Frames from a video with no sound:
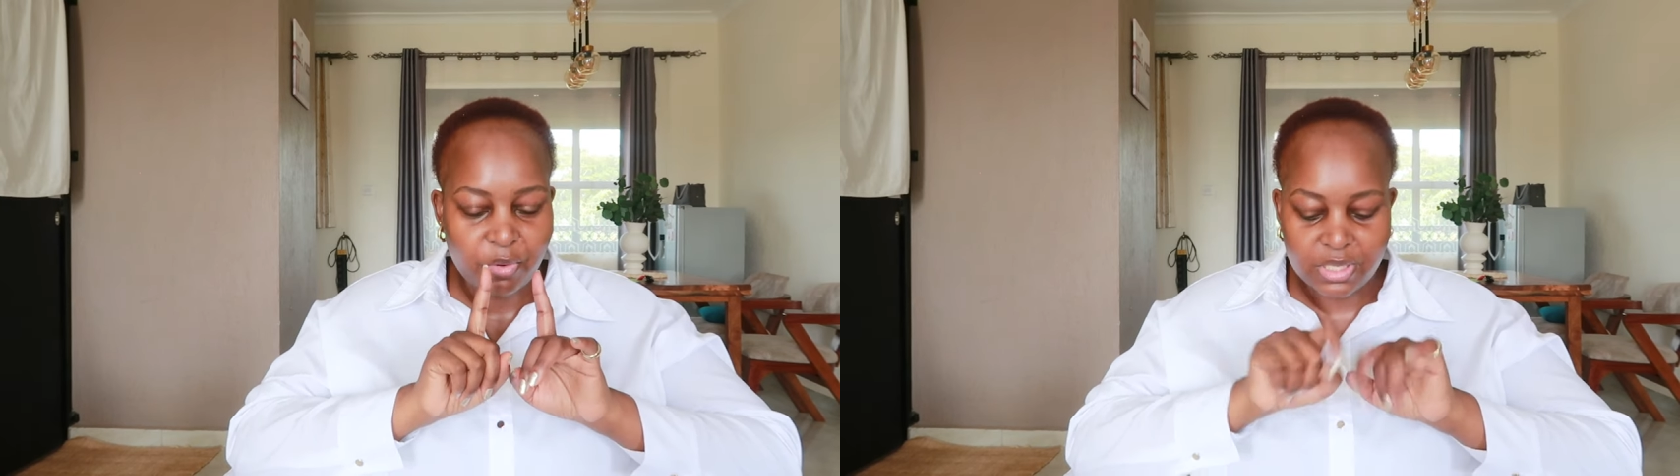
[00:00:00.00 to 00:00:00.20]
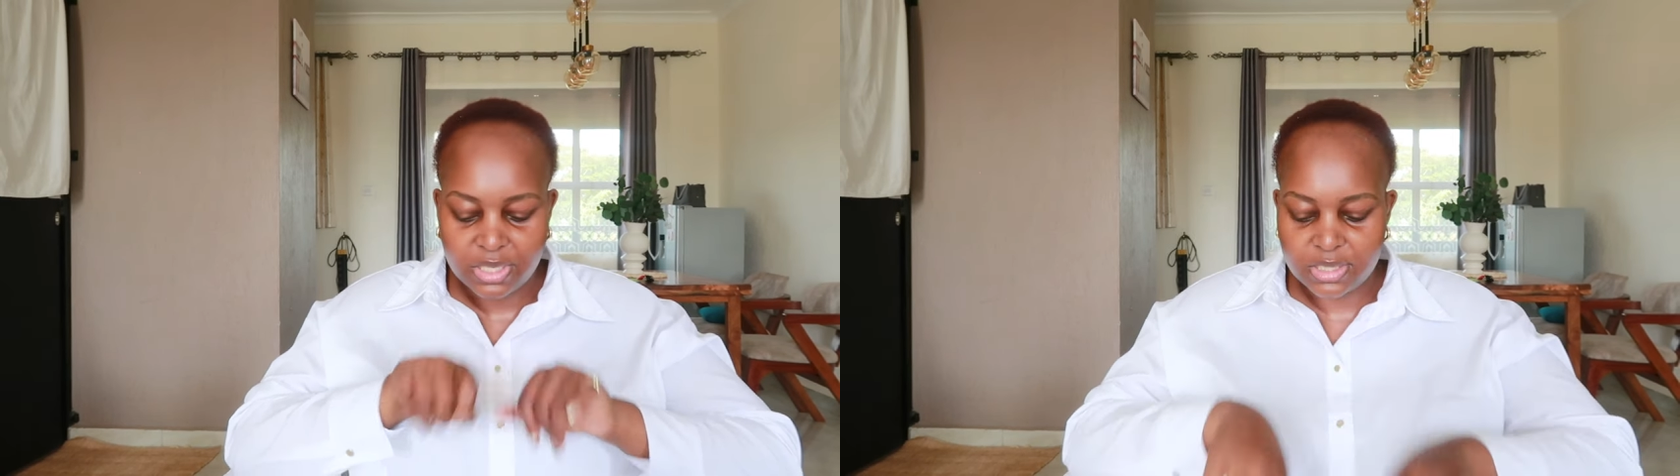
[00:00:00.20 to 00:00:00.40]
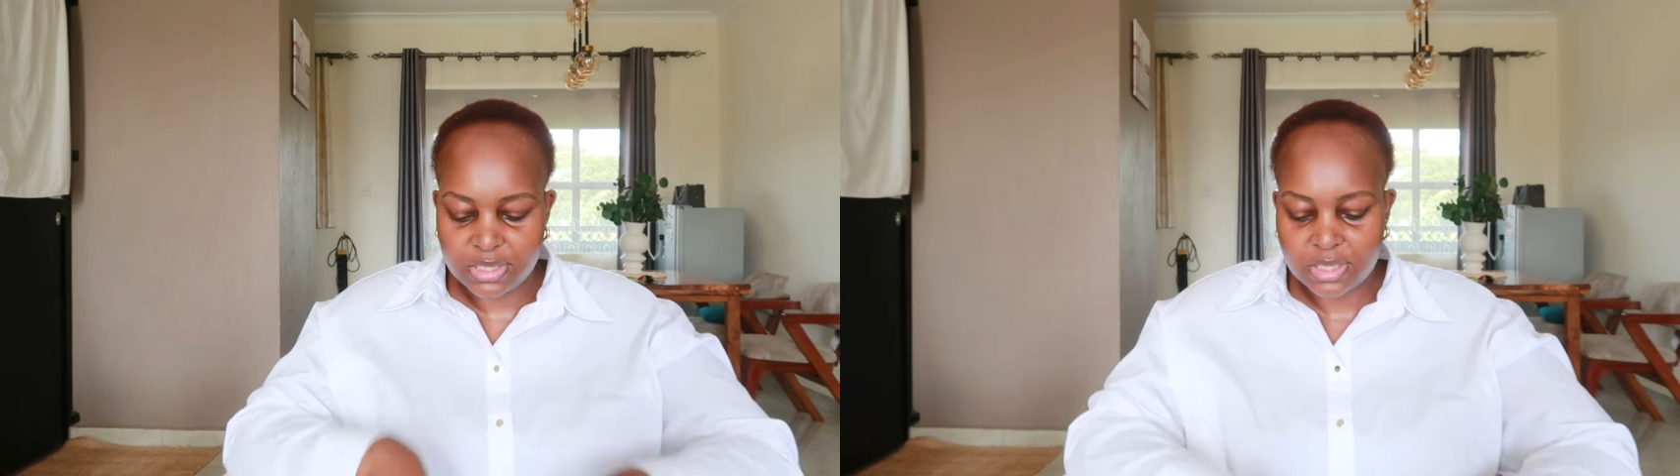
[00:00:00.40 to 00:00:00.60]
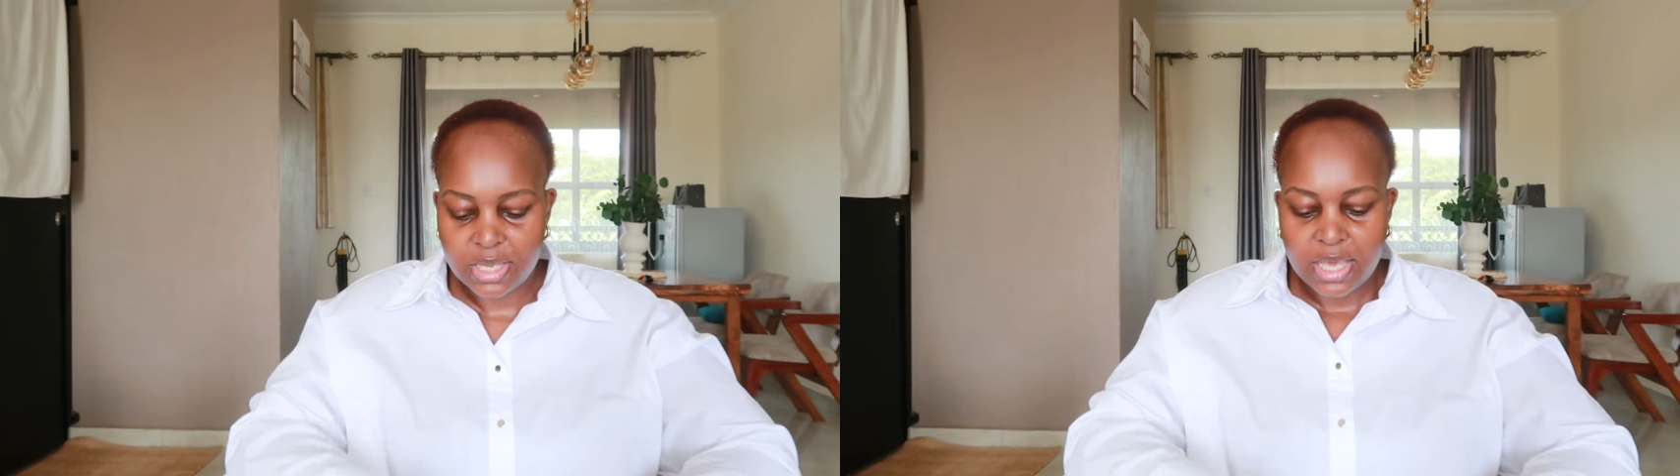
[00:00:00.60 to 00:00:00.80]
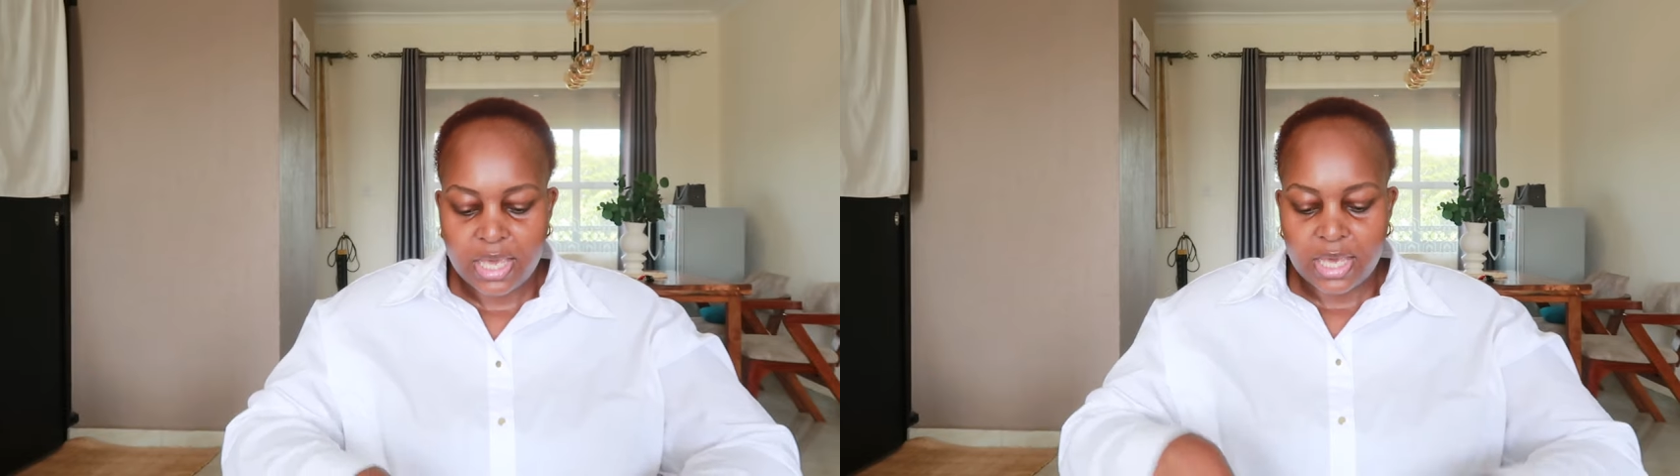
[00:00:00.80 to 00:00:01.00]
audience.
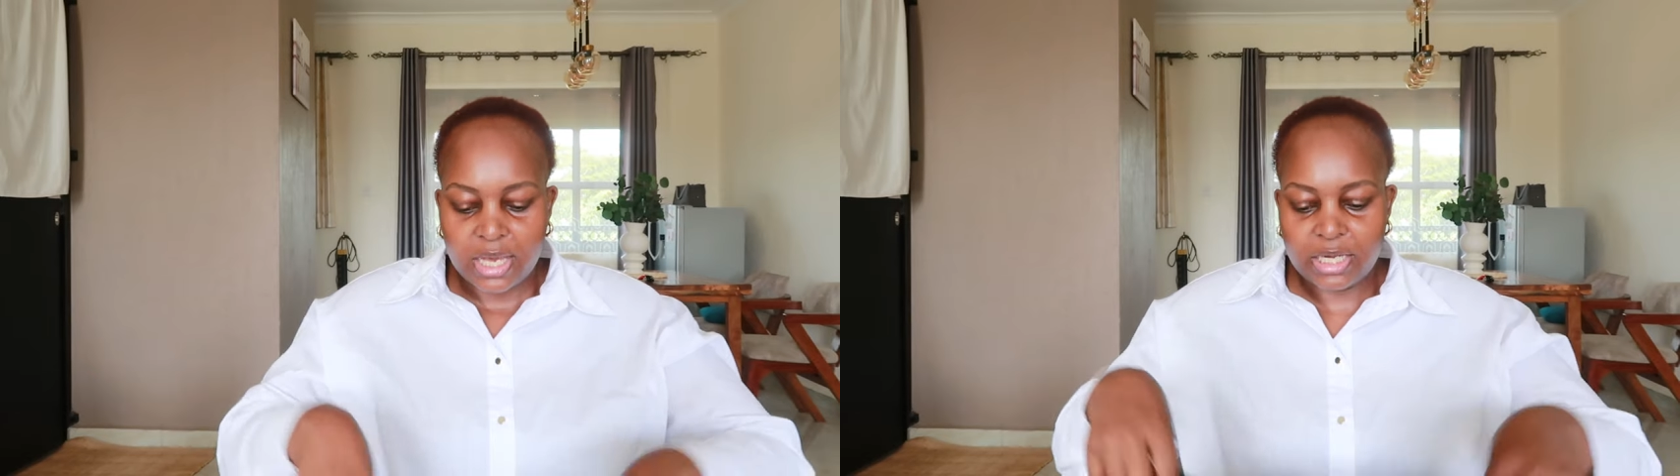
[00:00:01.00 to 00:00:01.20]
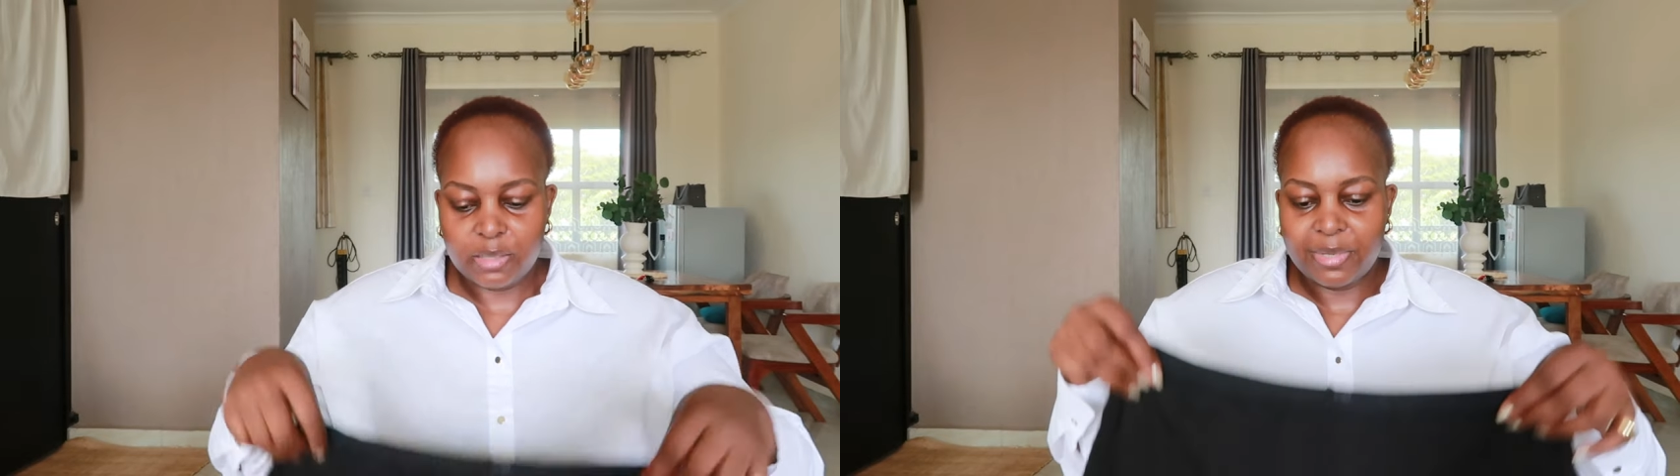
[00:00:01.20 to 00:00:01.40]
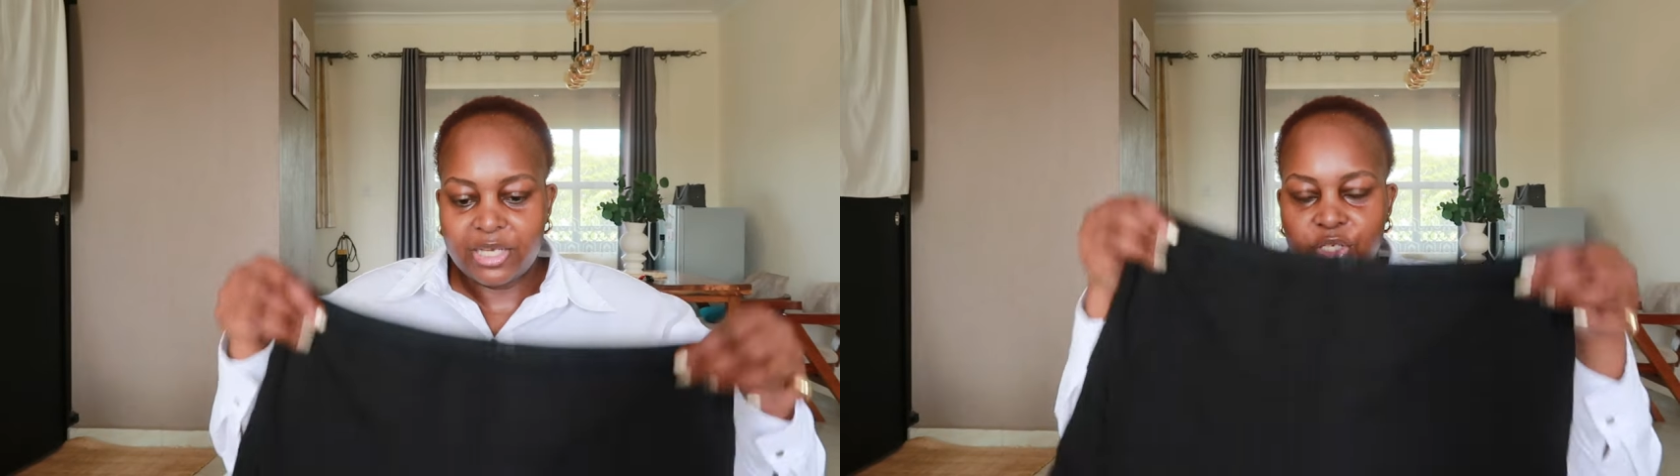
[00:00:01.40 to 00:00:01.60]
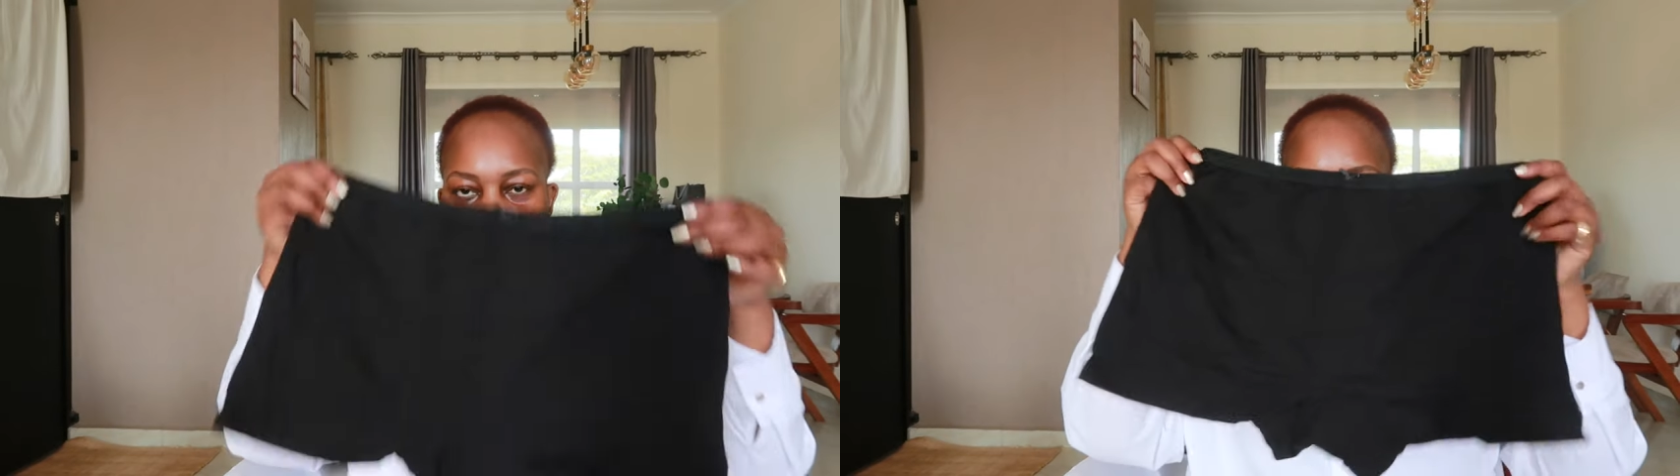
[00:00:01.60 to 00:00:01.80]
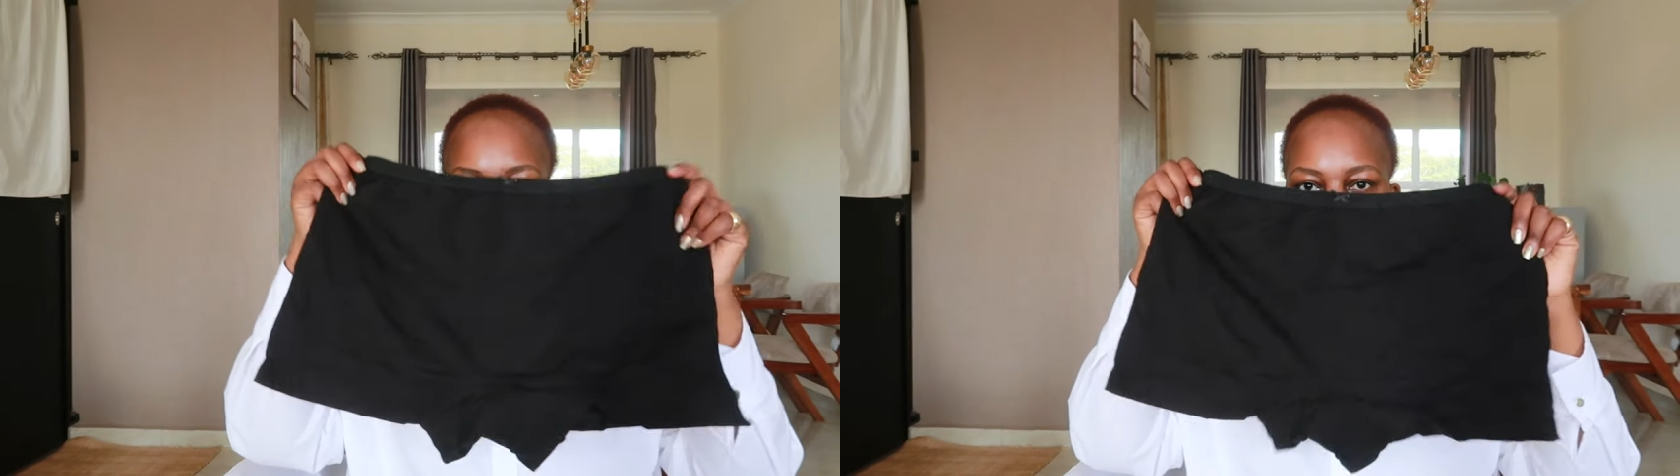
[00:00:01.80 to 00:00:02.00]
Can you imagine